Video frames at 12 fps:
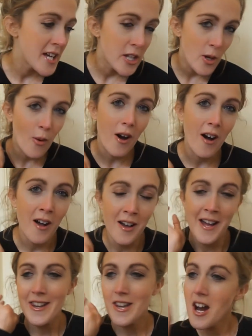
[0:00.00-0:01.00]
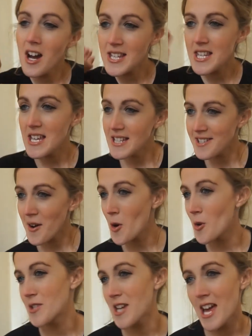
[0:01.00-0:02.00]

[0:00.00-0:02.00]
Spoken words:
You are 9 years old